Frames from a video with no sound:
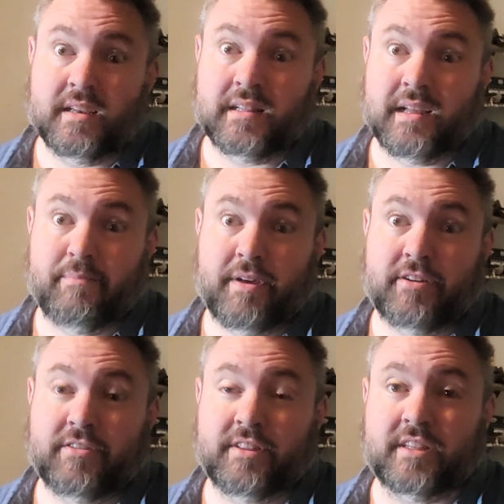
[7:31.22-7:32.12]
lot better
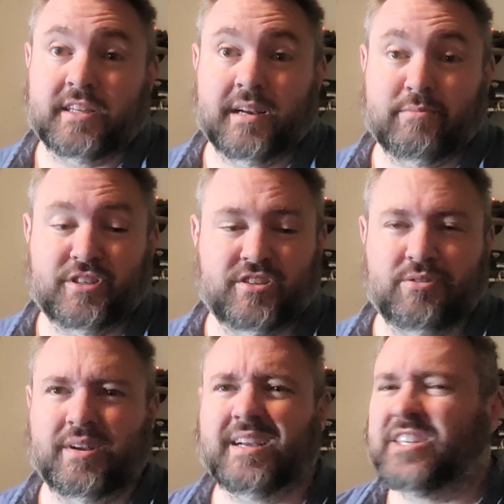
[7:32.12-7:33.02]
than the Tom shoe.
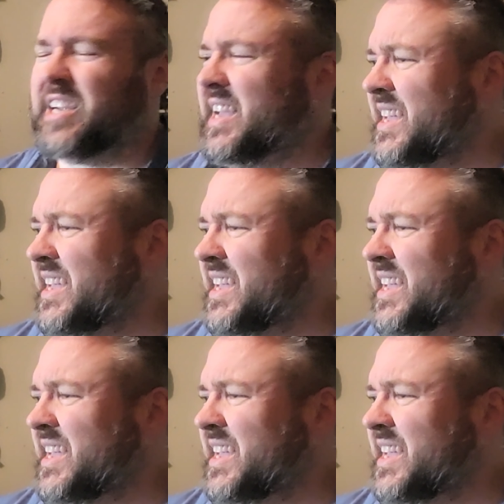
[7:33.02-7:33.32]
Gosh,